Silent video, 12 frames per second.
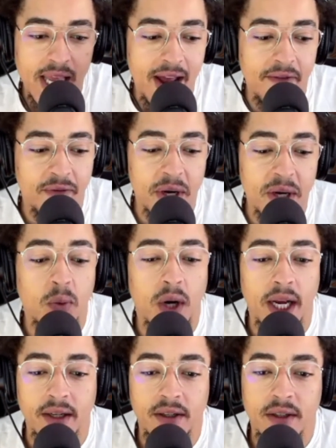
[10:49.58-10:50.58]

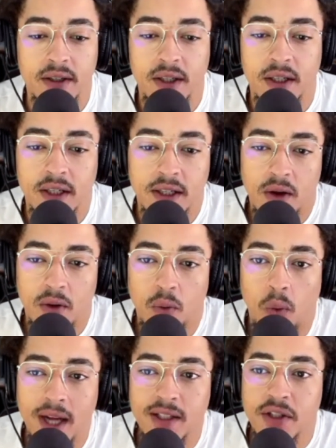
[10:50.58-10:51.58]
everyone
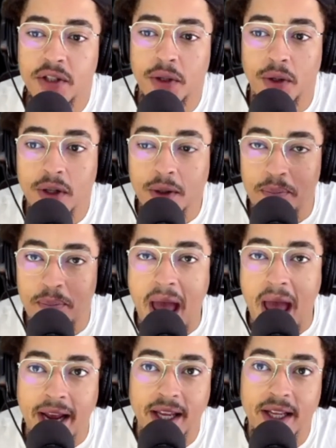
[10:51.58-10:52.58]
wants to look
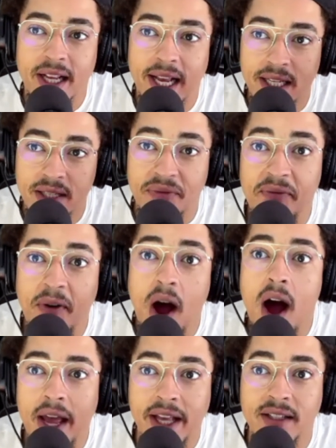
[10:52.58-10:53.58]
back as
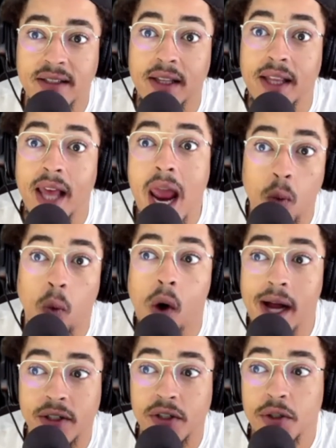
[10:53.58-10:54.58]
far as they
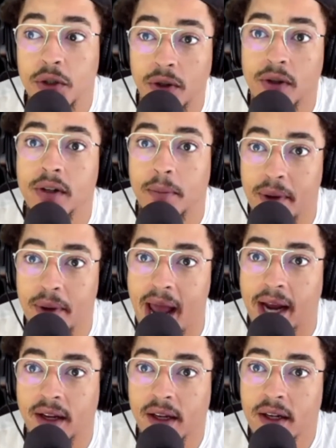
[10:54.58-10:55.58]
want to look
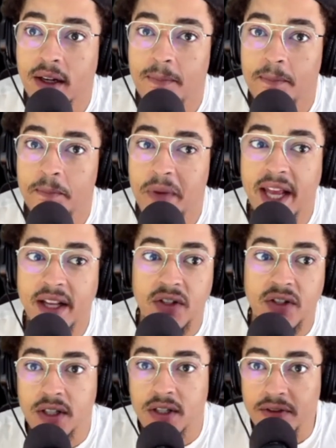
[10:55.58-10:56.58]
back, hence the mm.